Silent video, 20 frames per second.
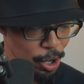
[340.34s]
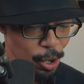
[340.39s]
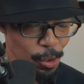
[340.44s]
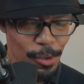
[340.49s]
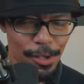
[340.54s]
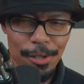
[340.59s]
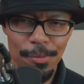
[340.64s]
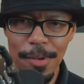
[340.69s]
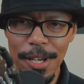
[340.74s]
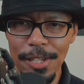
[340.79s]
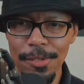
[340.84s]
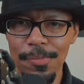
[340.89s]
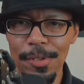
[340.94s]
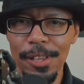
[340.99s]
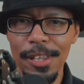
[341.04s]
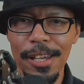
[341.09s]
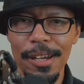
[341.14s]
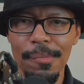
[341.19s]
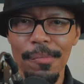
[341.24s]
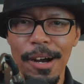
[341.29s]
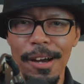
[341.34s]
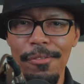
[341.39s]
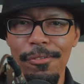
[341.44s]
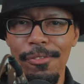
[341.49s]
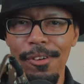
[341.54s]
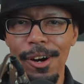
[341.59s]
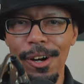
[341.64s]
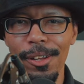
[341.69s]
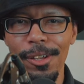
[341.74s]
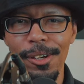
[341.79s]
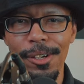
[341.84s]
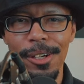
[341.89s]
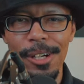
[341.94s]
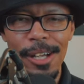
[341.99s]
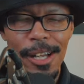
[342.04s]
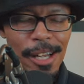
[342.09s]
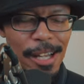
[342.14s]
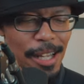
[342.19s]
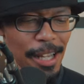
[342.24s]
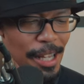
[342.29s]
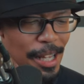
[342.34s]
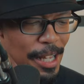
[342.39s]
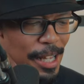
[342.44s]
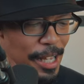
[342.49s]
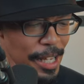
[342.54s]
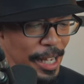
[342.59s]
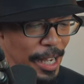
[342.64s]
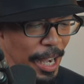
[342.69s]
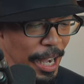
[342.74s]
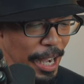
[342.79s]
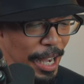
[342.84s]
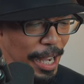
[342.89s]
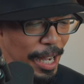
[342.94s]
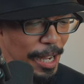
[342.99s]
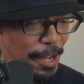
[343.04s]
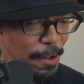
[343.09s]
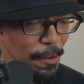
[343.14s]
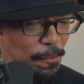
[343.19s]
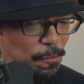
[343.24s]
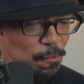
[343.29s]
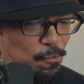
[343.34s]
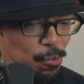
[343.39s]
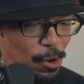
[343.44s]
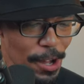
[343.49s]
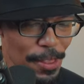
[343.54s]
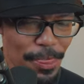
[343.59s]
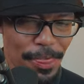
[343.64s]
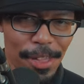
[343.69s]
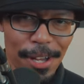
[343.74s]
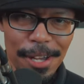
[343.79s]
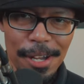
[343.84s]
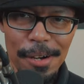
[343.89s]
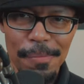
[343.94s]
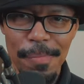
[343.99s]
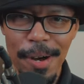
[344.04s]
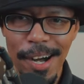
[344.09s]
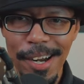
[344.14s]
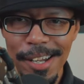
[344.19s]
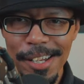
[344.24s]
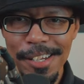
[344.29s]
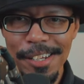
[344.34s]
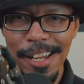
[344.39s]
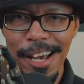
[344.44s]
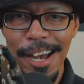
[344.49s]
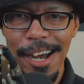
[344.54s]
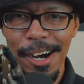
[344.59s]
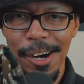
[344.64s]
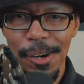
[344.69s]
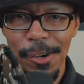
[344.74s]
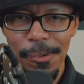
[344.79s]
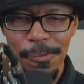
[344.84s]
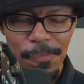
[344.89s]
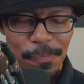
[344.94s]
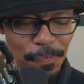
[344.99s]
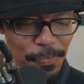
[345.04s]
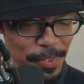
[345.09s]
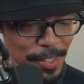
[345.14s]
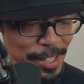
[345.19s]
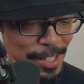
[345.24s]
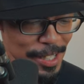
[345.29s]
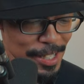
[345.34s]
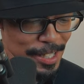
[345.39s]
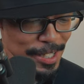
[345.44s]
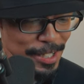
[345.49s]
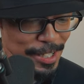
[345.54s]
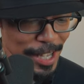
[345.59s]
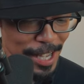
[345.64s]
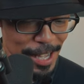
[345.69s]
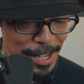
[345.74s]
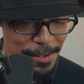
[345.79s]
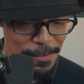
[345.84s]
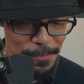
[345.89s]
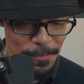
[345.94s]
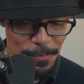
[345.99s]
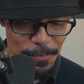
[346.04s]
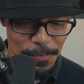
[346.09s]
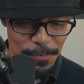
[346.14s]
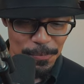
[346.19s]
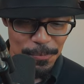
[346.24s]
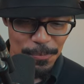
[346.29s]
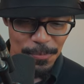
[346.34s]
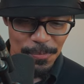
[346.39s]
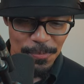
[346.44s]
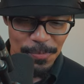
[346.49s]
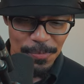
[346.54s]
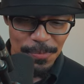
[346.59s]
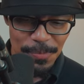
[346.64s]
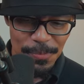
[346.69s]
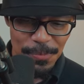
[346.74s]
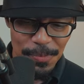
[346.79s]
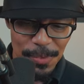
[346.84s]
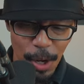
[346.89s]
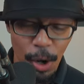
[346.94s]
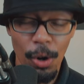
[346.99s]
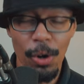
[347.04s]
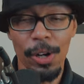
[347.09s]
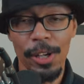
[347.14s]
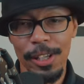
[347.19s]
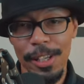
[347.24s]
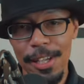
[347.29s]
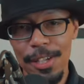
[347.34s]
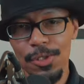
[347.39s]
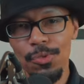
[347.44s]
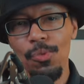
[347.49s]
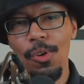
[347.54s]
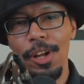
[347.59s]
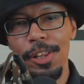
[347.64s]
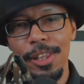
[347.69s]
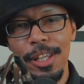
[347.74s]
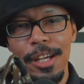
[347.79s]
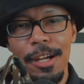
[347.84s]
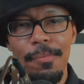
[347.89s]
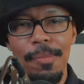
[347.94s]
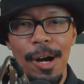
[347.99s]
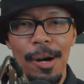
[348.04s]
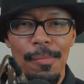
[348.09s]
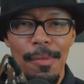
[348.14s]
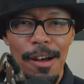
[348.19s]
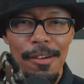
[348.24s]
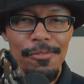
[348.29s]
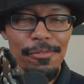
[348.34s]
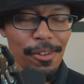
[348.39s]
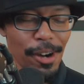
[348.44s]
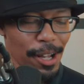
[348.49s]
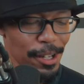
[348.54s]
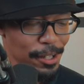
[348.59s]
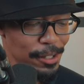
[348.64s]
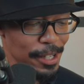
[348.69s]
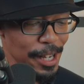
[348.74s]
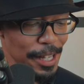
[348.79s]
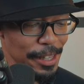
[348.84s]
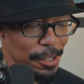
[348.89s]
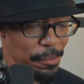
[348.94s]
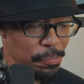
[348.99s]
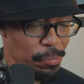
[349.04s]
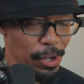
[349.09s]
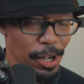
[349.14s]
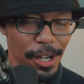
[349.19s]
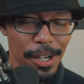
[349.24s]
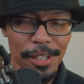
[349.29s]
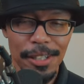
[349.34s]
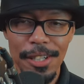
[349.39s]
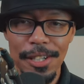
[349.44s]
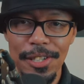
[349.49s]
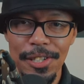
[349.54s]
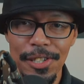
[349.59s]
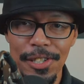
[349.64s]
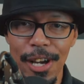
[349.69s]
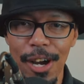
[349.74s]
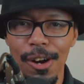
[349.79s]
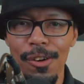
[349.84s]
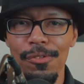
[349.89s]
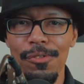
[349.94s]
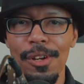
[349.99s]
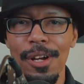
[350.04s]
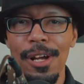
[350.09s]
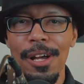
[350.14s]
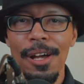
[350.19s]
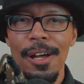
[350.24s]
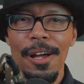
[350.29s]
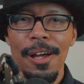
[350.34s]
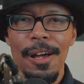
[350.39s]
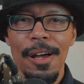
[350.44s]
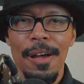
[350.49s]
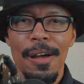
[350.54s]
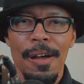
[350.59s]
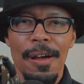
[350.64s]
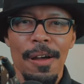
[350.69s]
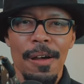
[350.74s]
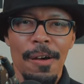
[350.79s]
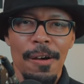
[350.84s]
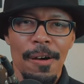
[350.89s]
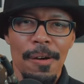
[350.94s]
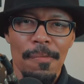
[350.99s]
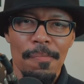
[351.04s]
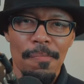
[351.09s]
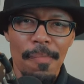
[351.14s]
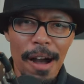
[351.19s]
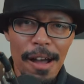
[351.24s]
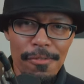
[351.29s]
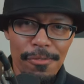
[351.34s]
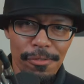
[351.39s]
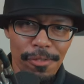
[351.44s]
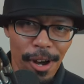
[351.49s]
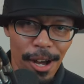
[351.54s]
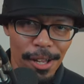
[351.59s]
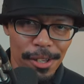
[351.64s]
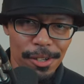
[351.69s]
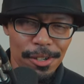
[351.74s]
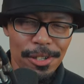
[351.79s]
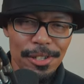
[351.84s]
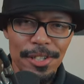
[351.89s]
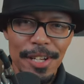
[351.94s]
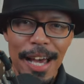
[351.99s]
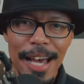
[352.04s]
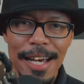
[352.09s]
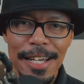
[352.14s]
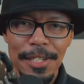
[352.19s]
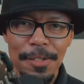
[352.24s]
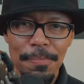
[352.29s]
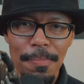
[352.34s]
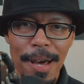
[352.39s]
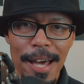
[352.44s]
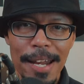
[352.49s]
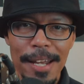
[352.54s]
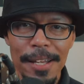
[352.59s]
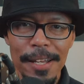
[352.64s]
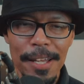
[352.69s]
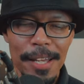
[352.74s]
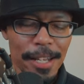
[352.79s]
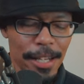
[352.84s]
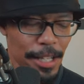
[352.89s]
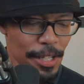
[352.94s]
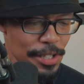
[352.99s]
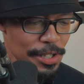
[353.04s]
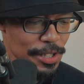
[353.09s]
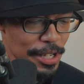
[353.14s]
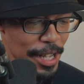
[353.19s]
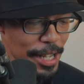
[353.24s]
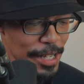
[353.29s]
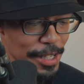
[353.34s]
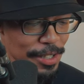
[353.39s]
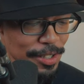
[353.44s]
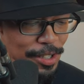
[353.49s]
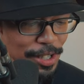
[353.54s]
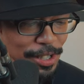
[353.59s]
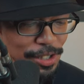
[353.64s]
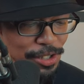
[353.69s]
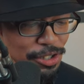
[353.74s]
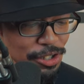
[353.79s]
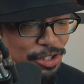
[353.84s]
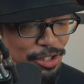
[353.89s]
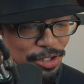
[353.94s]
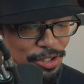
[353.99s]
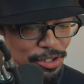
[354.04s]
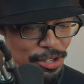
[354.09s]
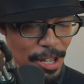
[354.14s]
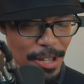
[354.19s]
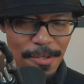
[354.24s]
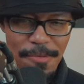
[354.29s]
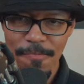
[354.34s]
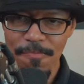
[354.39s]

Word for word: always makes me think of my father. One thing about it now is that, or at least one thing about my father, not the product itself. My father is asthmatic, and he says this just